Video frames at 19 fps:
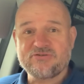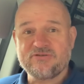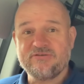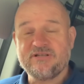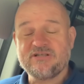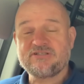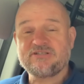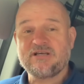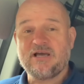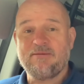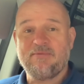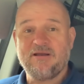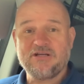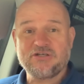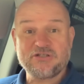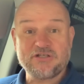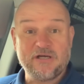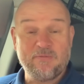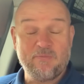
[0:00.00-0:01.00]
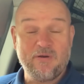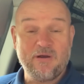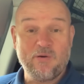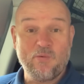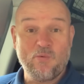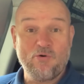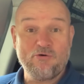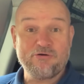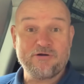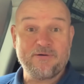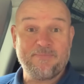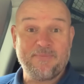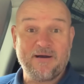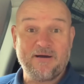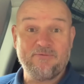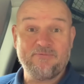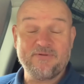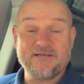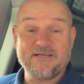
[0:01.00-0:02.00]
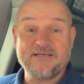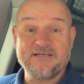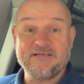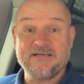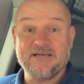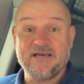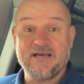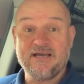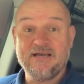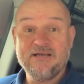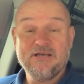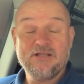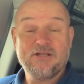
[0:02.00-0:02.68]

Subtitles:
and this time last year we were worried about the